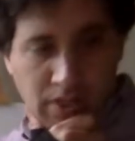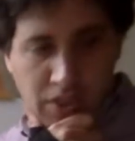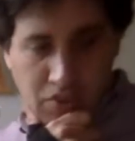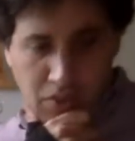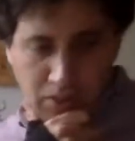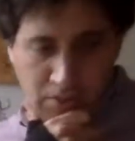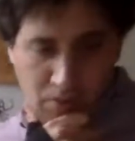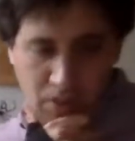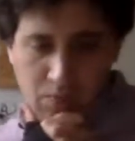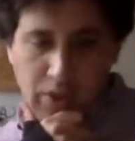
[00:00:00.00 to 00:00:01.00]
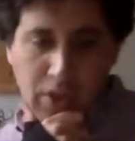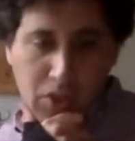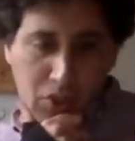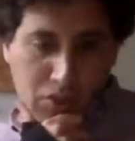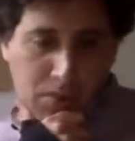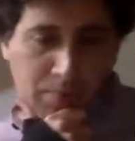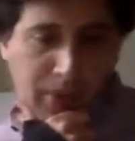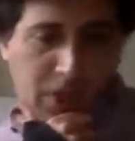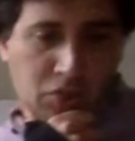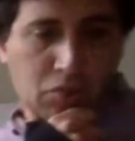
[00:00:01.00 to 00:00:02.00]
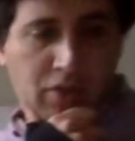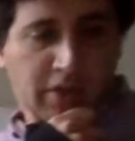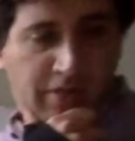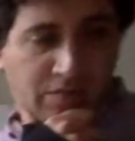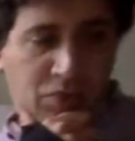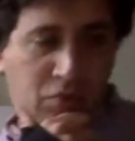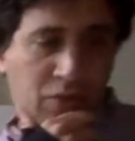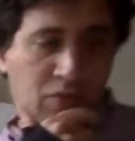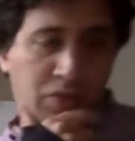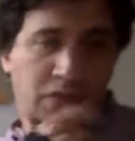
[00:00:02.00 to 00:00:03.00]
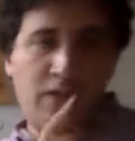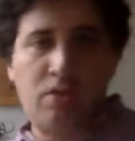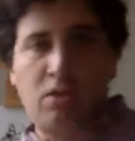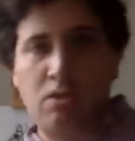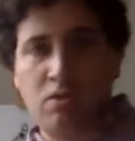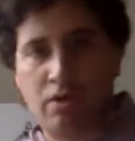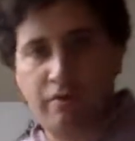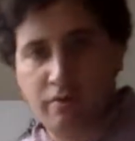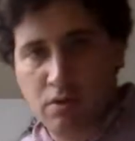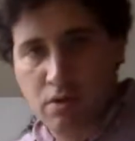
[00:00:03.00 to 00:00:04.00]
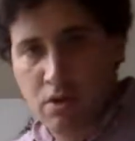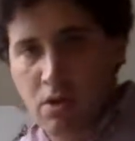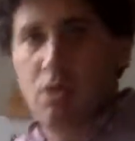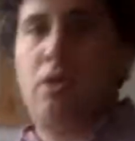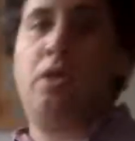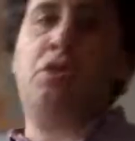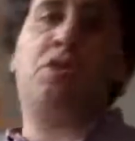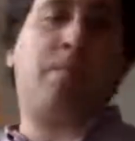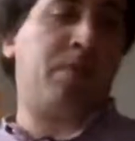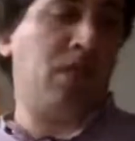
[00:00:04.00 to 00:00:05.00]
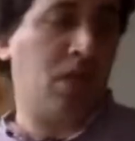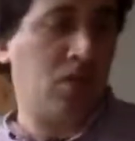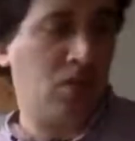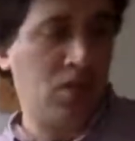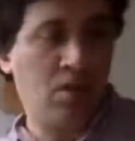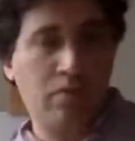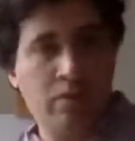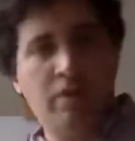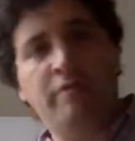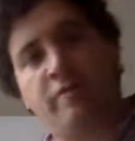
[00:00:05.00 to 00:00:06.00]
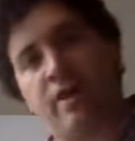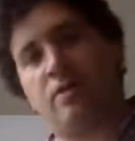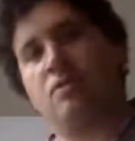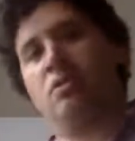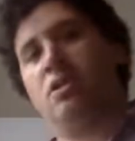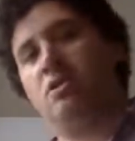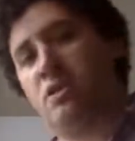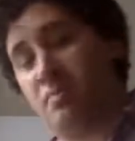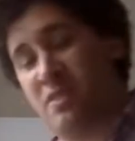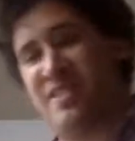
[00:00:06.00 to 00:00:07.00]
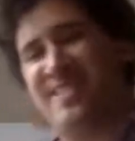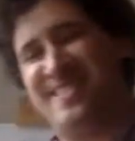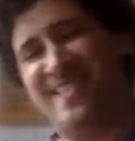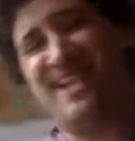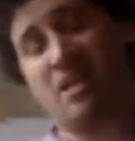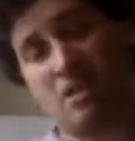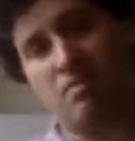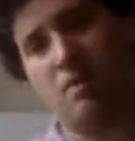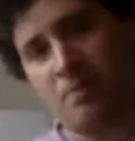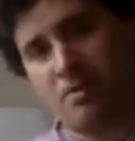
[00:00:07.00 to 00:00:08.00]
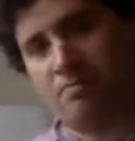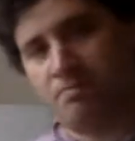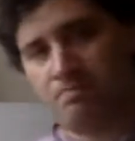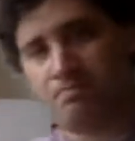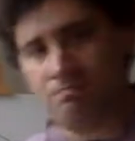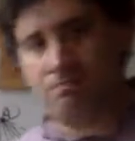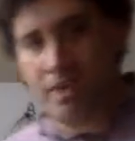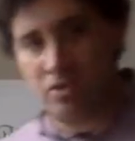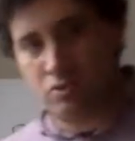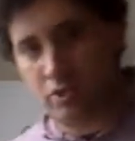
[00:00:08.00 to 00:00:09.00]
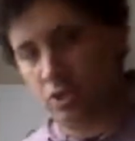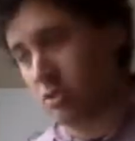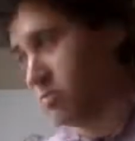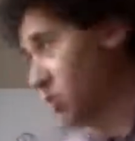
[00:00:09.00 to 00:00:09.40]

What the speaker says: Nash equilibrium, we can assume that players who are indifferent between rejecting an offer and accepting it will in fact accept it. This did not come up in the past question